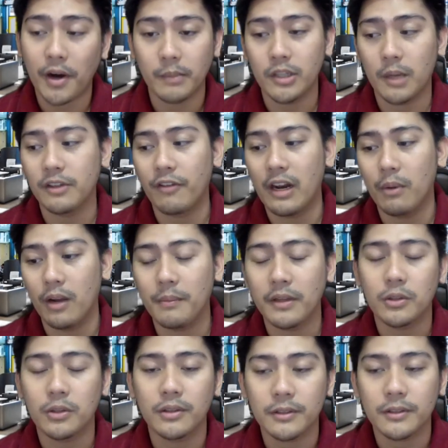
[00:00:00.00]
in Toronto.
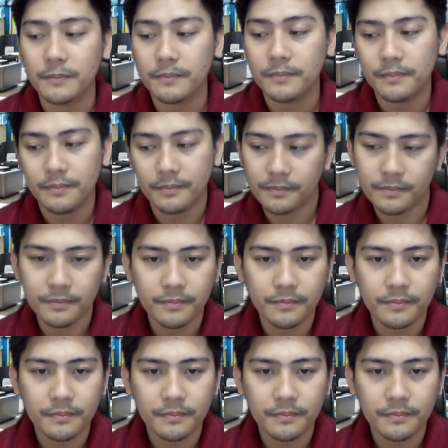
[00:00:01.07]
Okay.